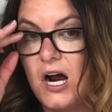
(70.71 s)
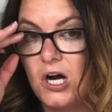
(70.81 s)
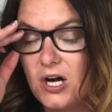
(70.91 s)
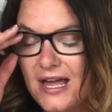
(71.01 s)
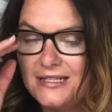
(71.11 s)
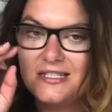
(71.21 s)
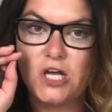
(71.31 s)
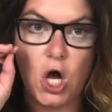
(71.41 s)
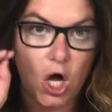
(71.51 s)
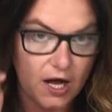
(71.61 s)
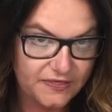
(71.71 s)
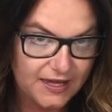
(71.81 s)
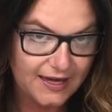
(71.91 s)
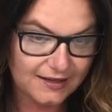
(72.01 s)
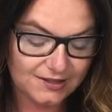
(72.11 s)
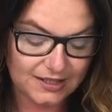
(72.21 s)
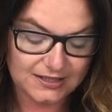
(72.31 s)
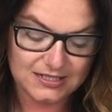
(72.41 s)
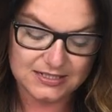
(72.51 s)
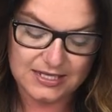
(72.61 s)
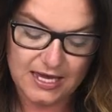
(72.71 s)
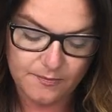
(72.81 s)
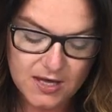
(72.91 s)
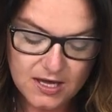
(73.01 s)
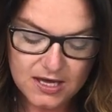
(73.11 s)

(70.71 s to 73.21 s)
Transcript: R Ns on the N C L E X exam